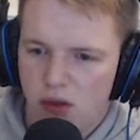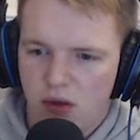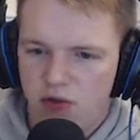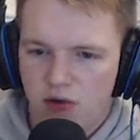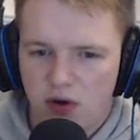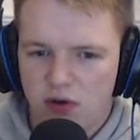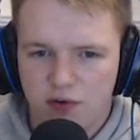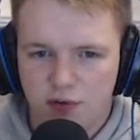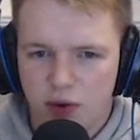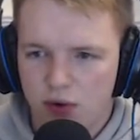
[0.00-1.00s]
Strange
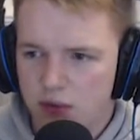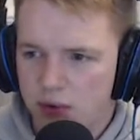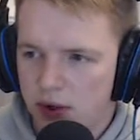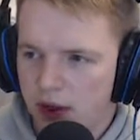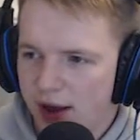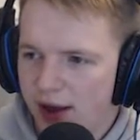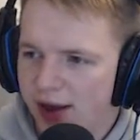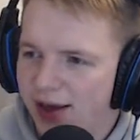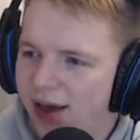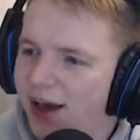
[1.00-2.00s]
Earthquake or something like
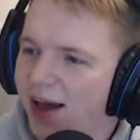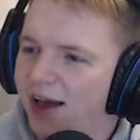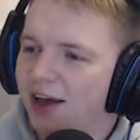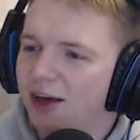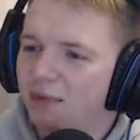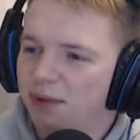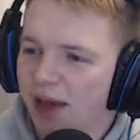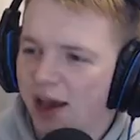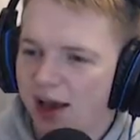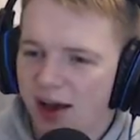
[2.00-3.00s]
that. But
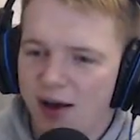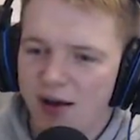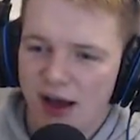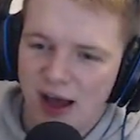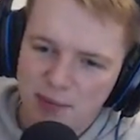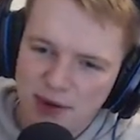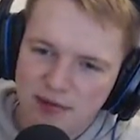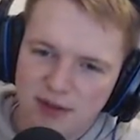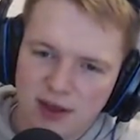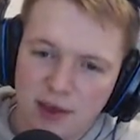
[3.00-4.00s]
yeah, I, am going to
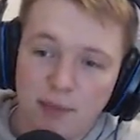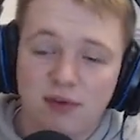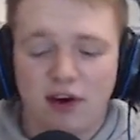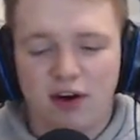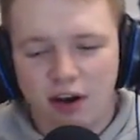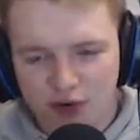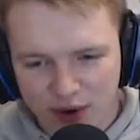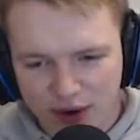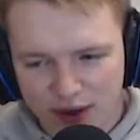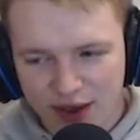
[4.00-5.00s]
leave it there. Bizarre
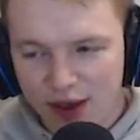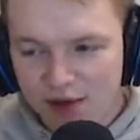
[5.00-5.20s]
Earthquake.